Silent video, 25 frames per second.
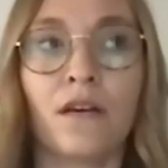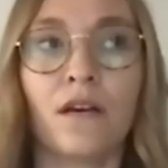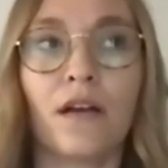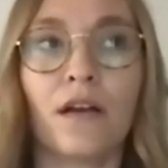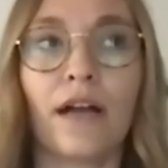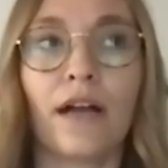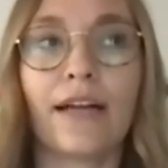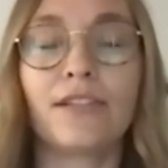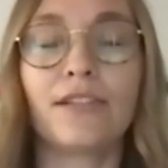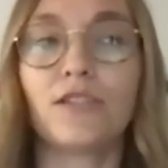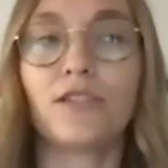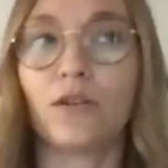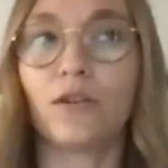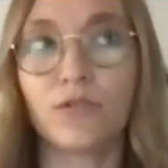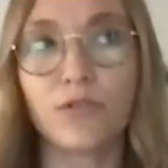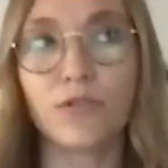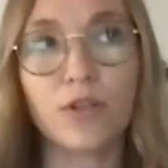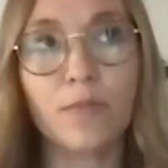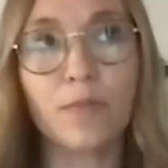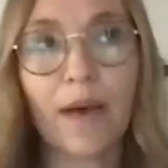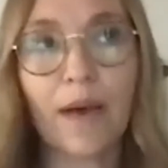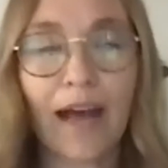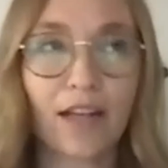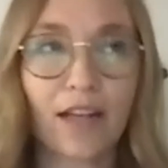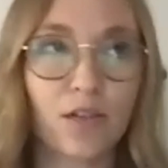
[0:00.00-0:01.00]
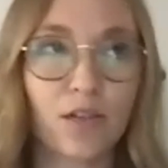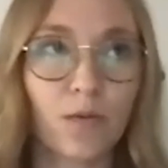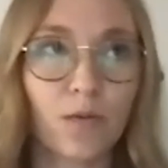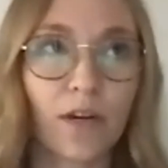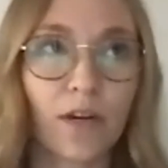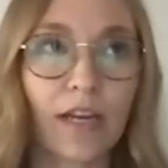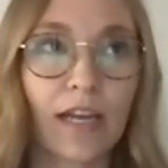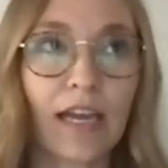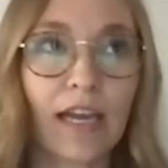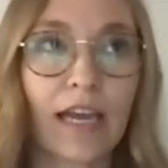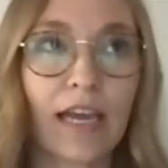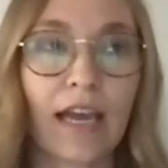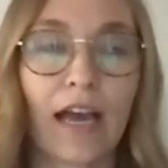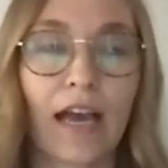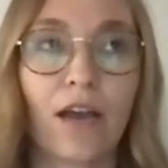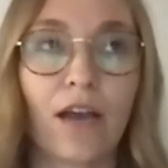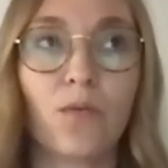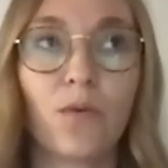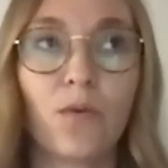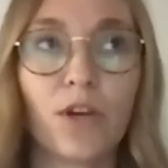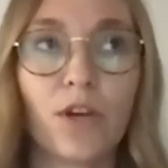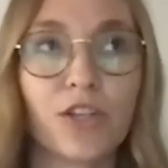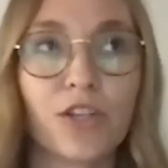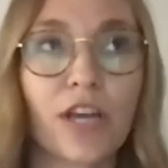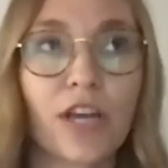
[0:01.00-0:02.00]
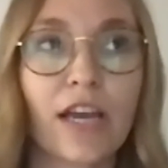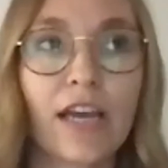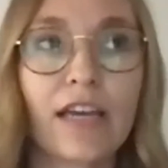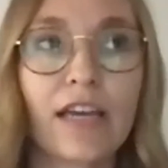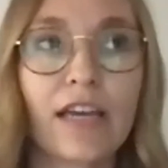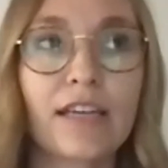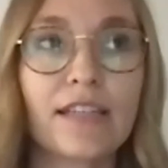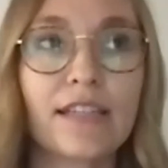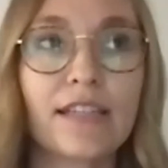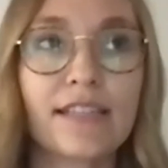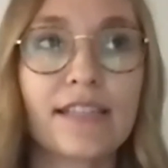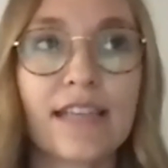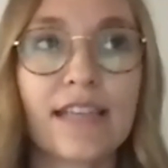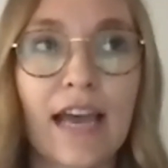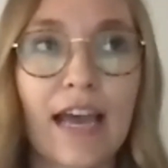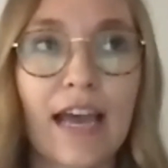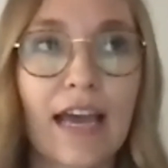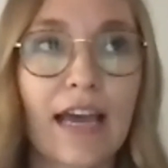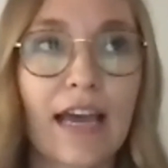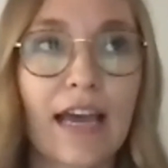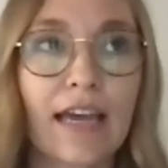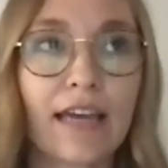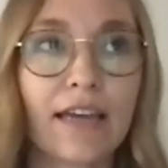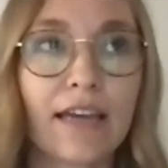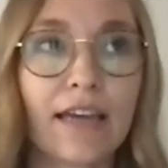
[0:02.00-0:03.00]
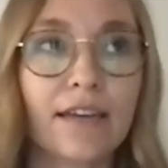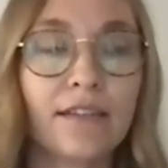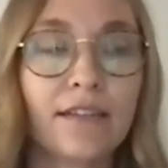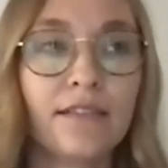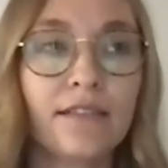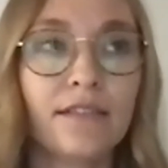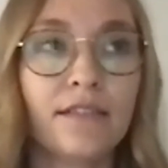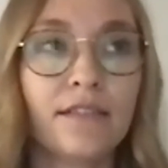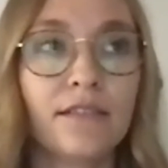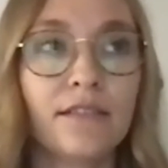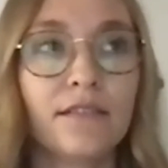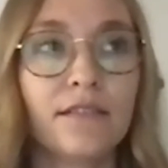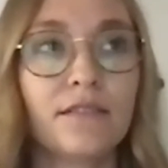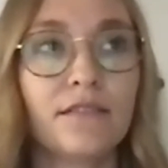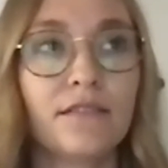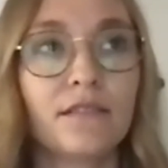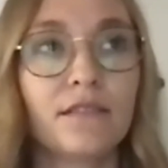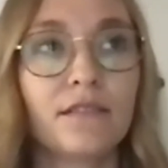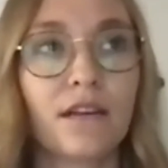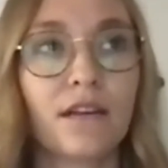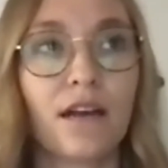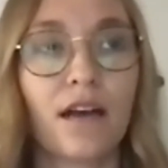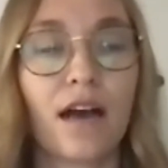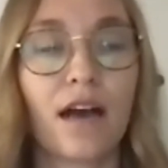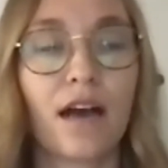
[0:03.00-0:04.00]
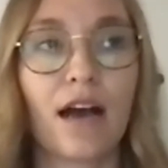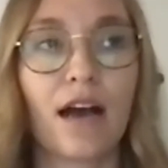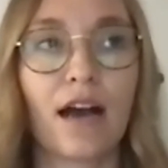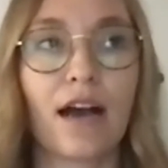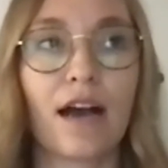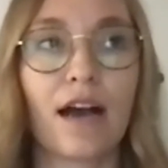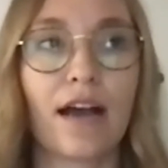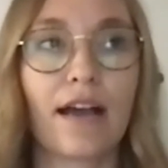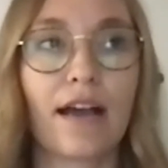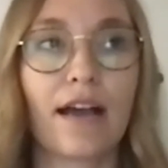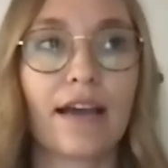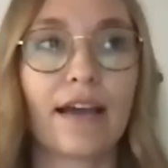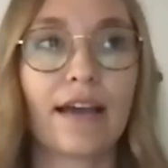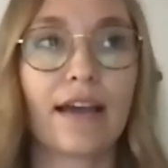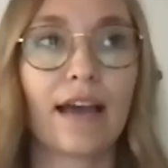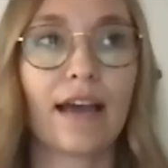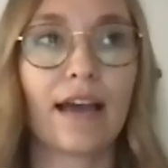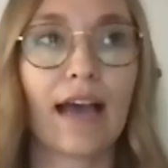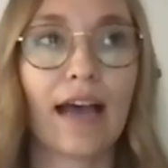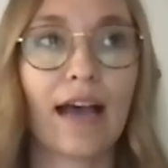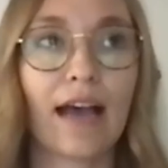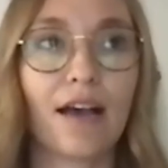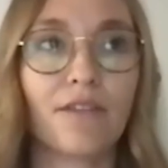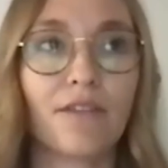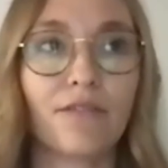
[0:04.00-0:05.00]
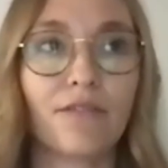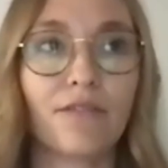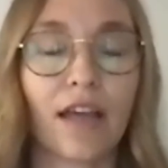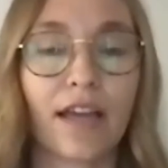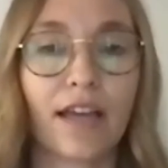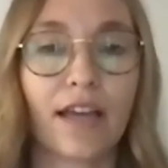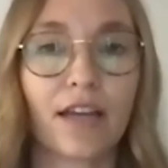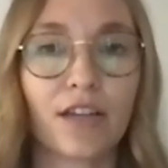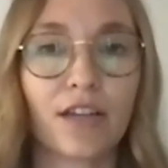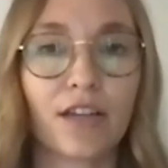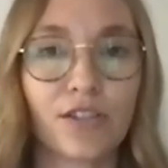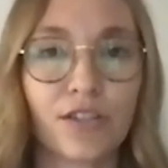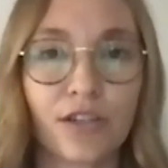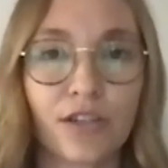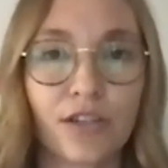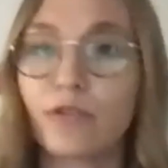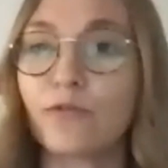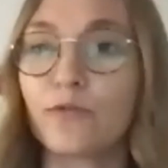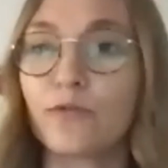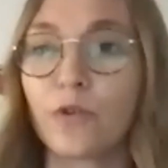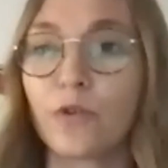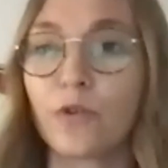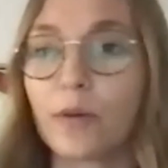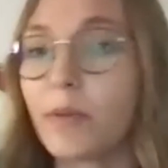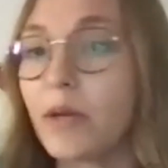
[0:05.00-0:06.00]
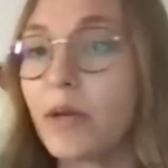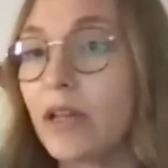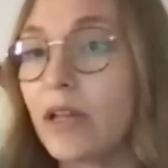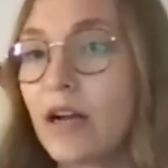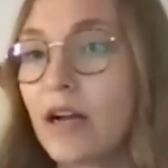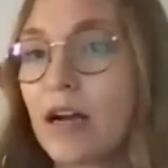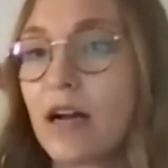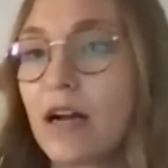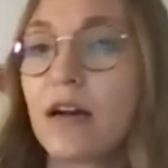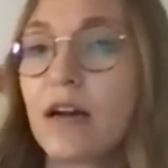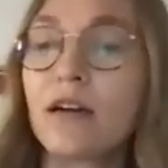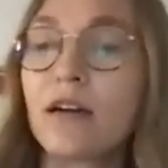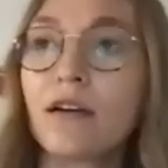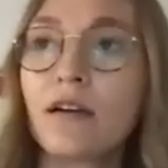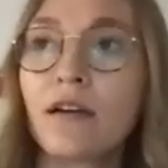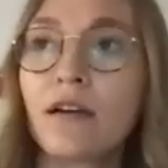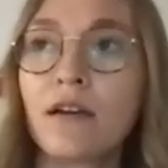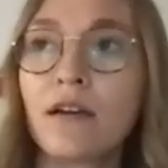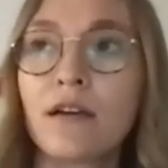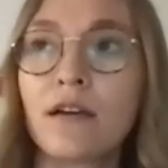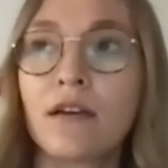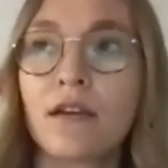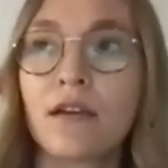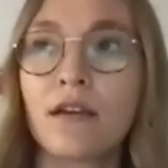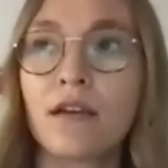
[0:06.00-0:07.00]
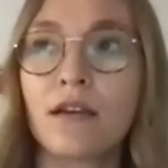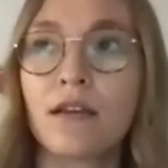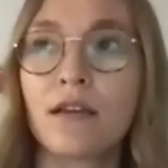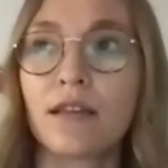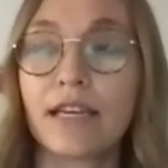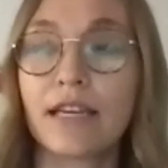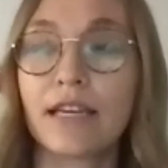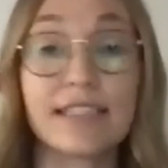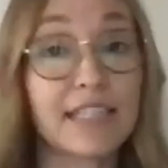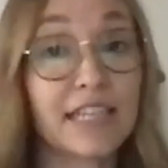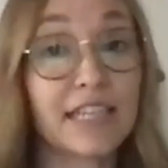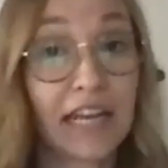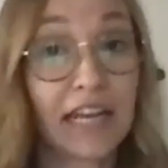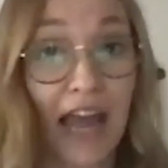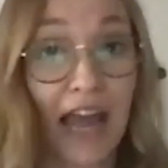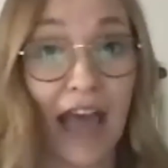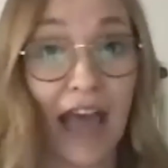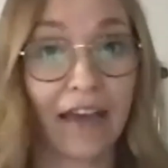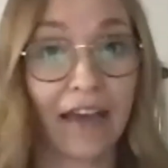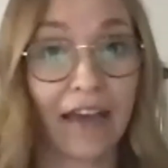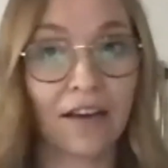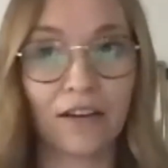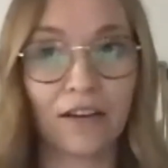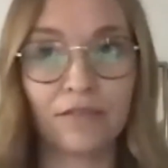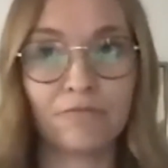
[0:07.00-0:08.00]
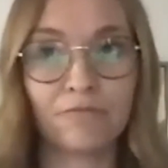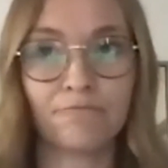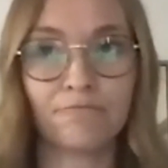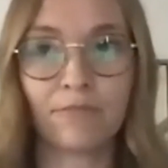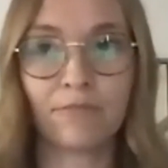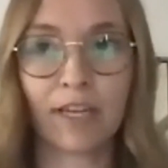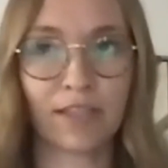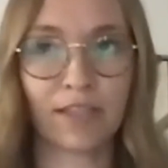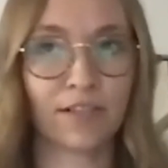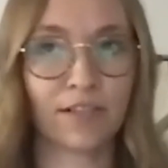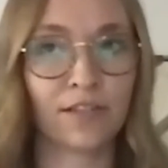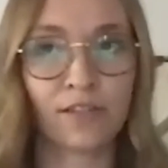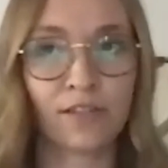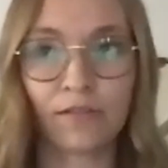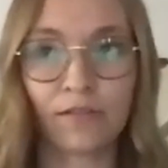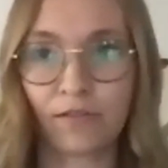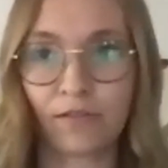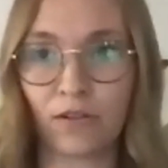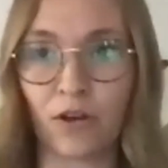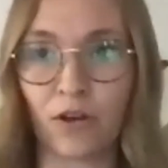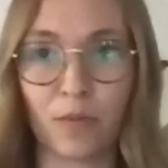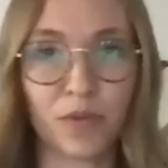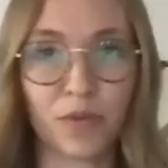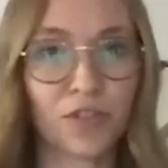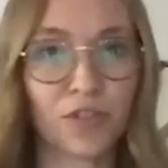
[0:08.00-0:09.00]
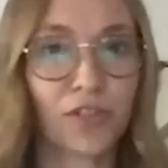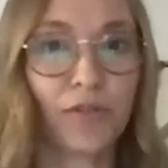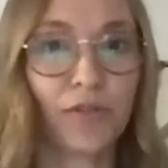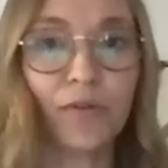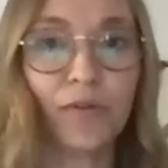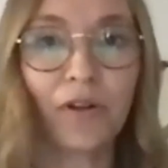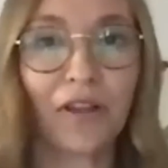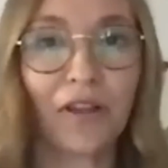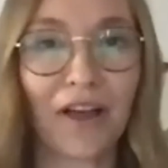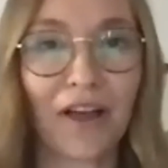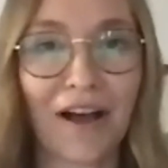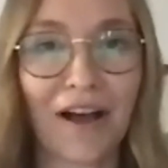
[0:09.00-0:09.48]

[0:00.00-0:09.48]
I don't do batch working. I wish I could say I have like a certain formula. Like today, it's almost 2:00.